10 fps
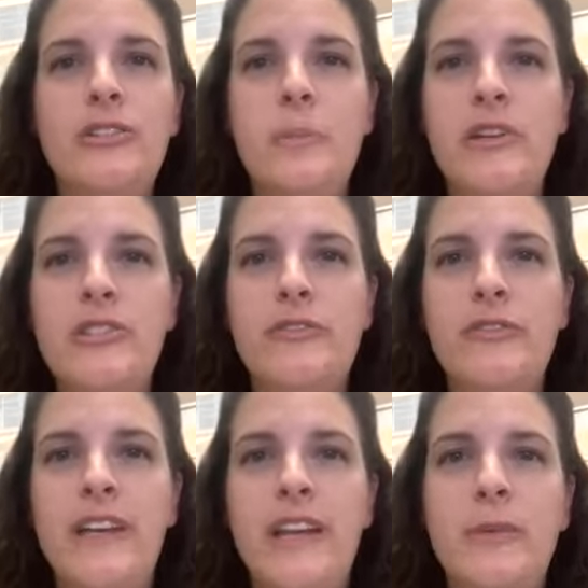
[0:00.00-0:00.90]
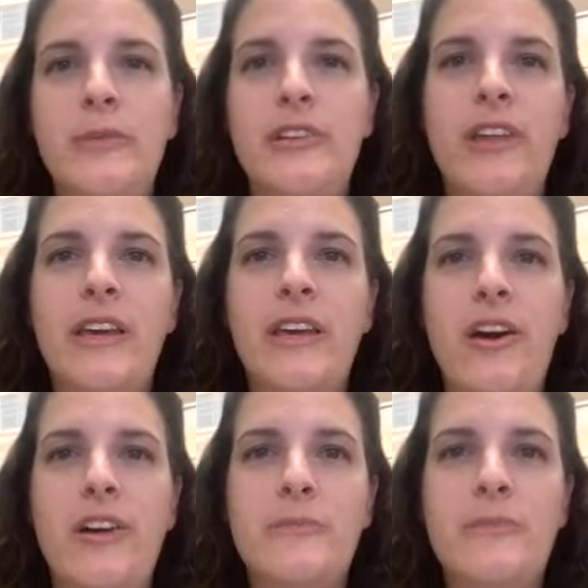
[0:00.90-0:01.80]
you put your feet up, and you're like,
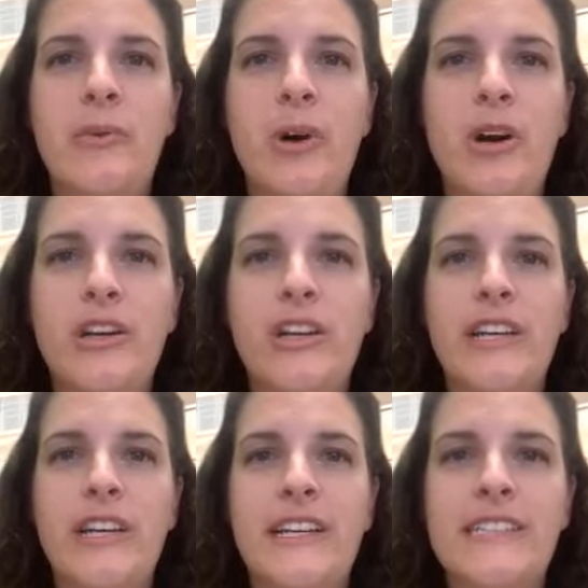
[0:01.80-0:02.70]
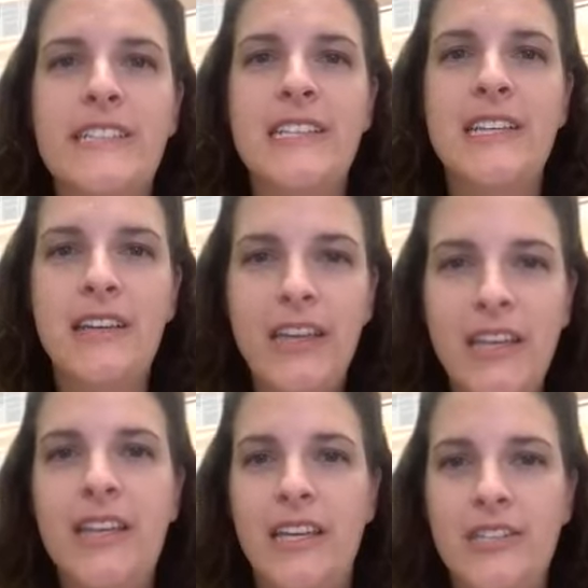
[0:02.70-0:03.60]
gosh, my water is
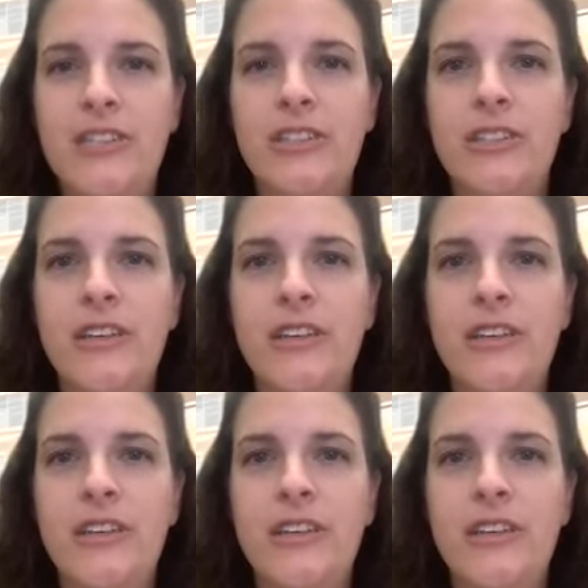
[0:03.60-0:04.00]
in the kitchen.